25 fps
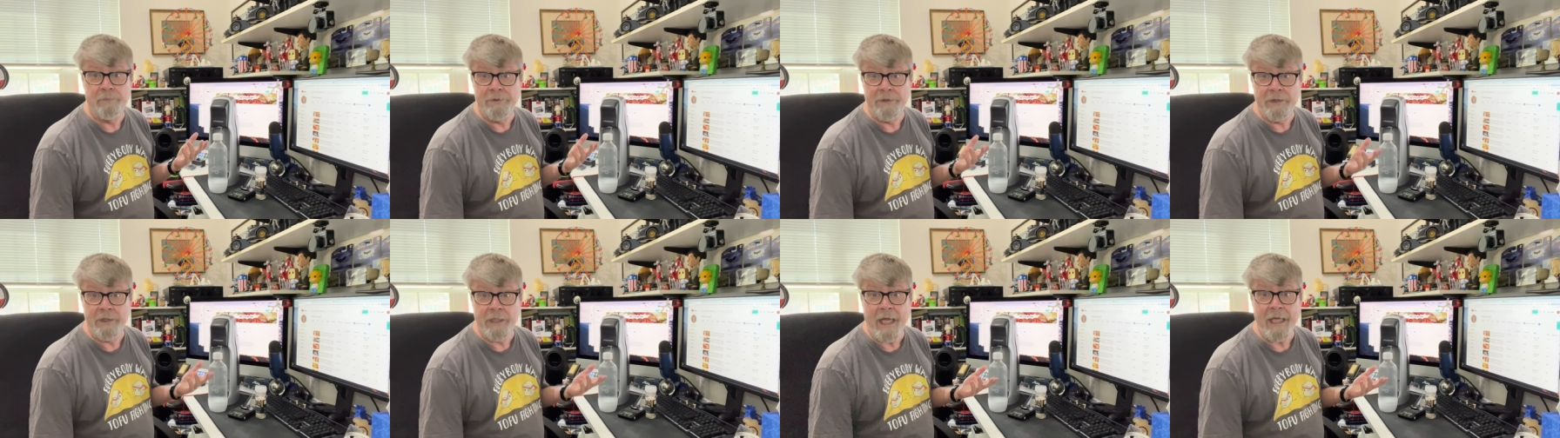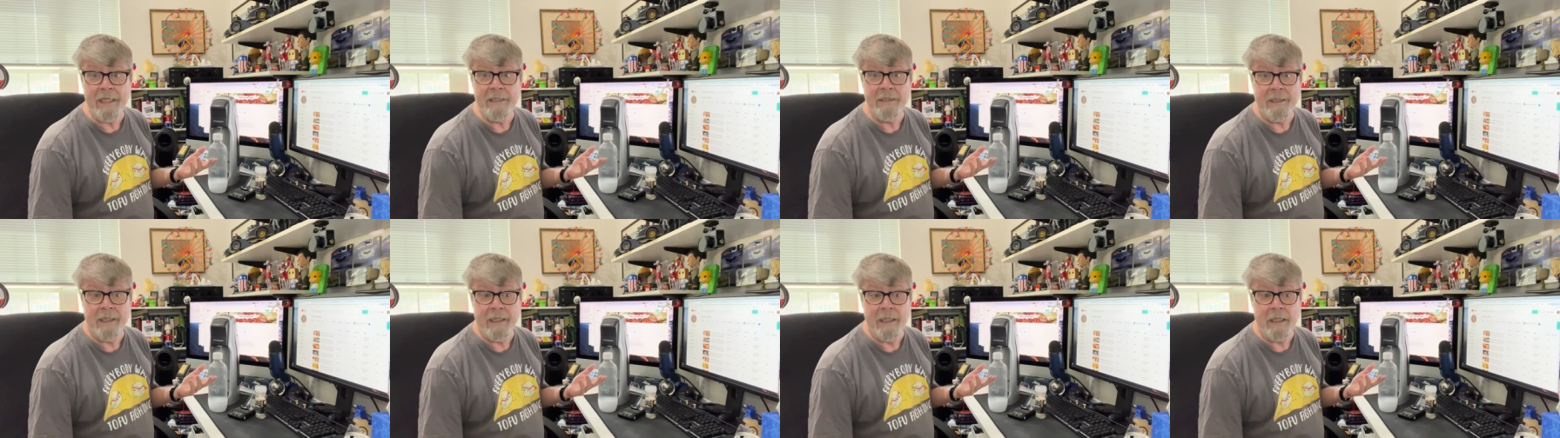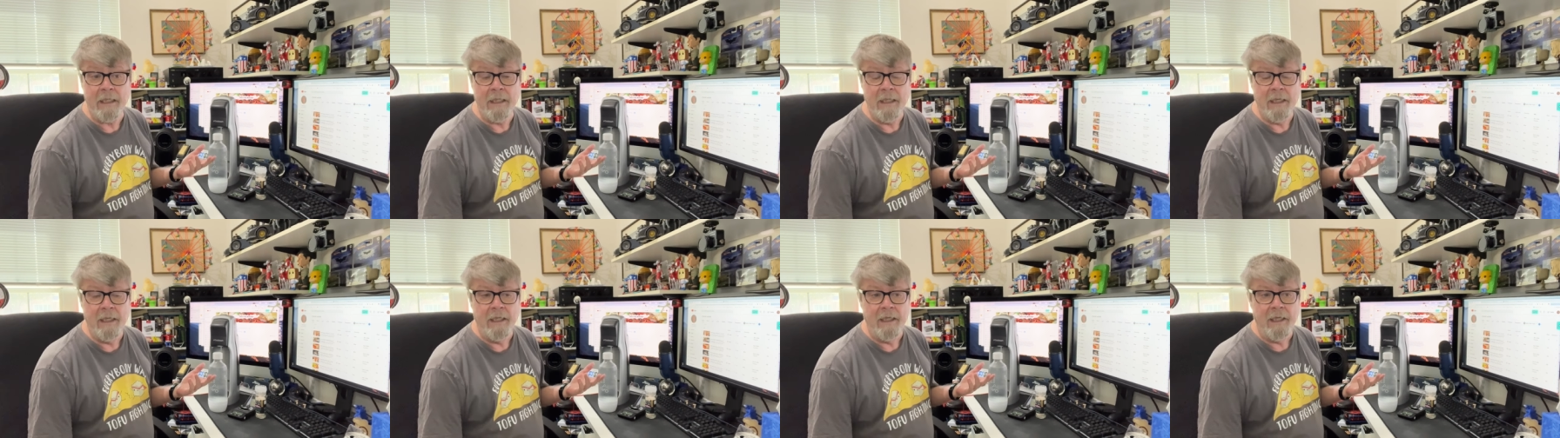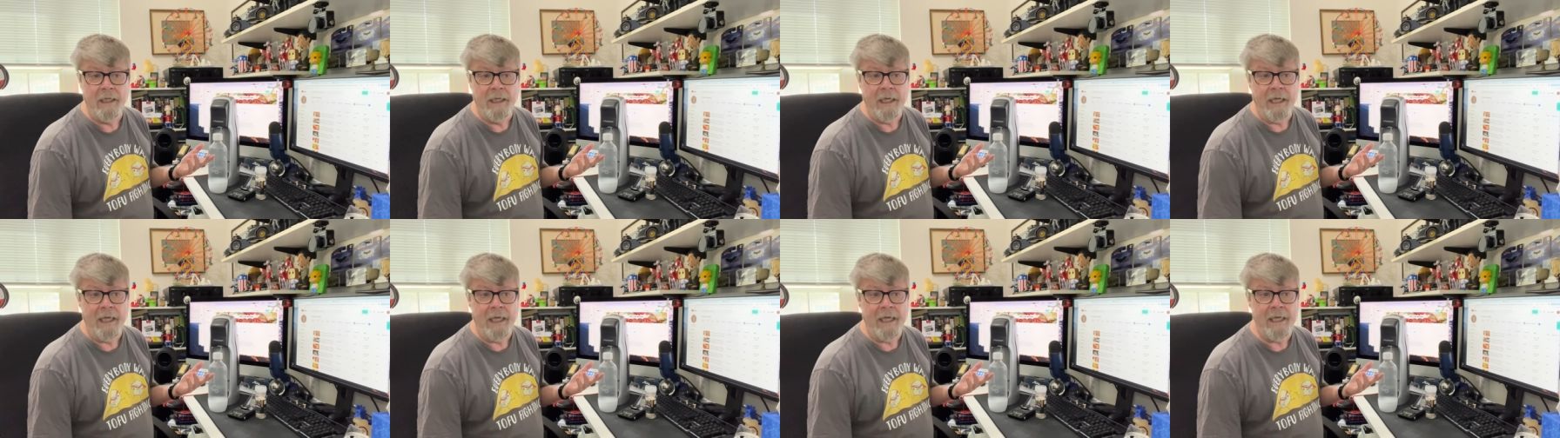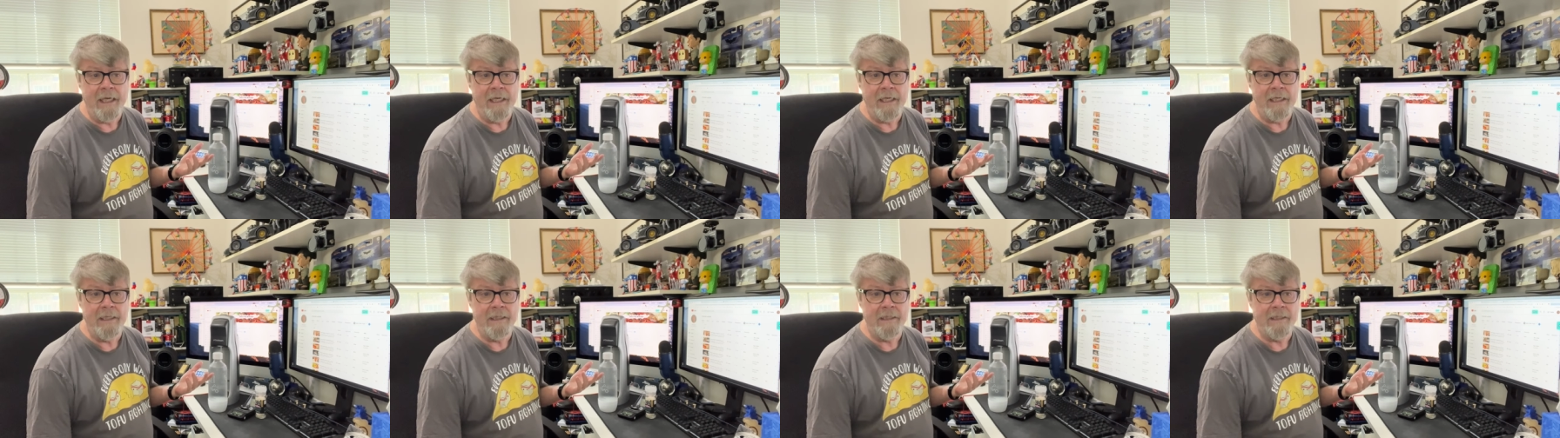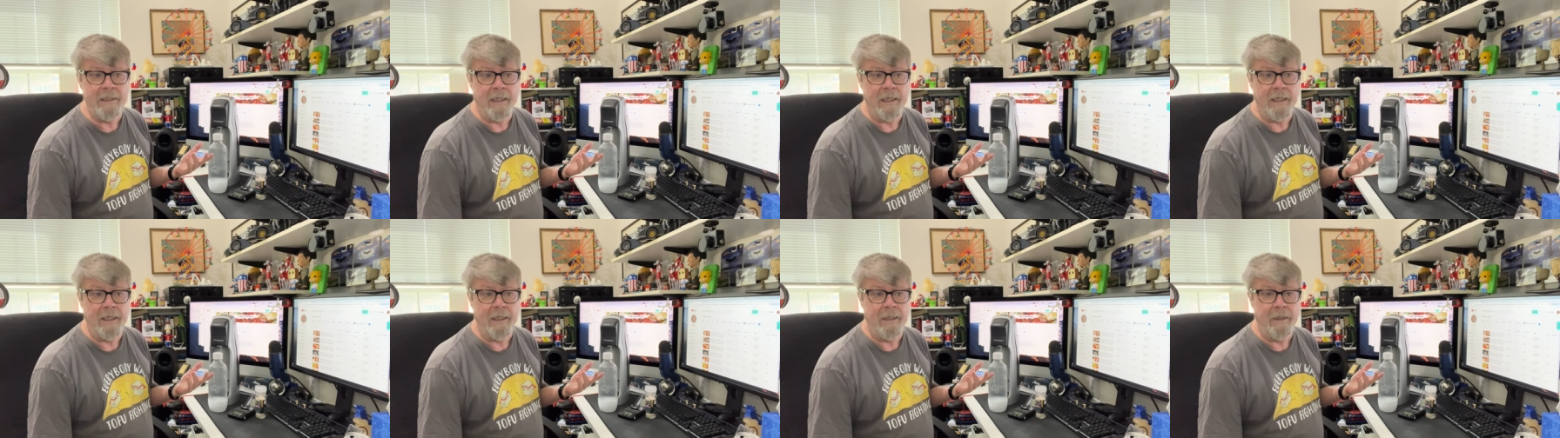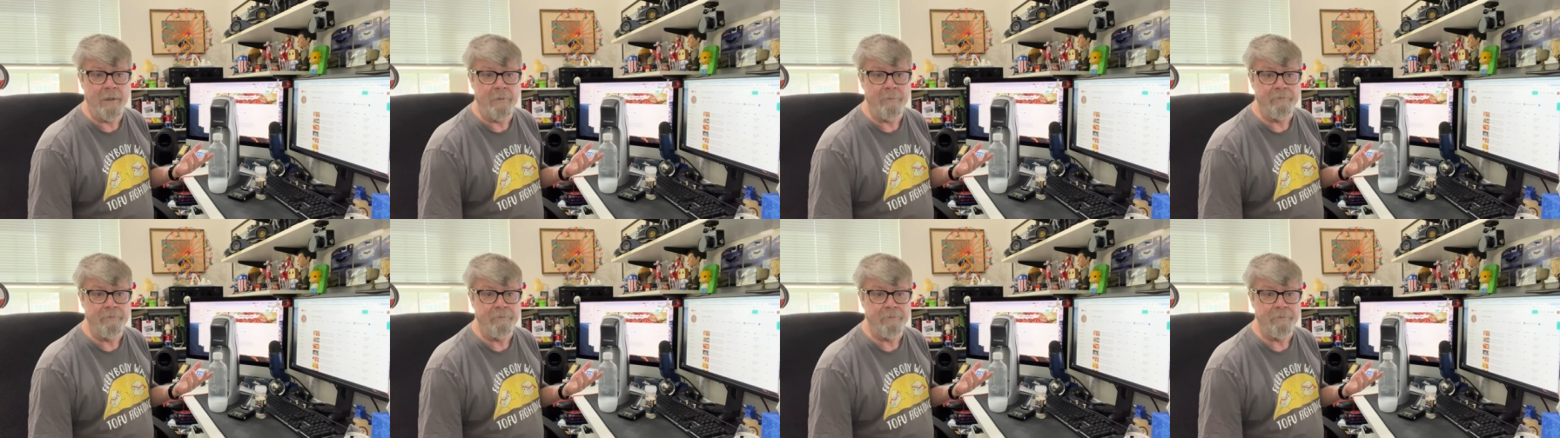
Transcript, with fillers: tasty is uh,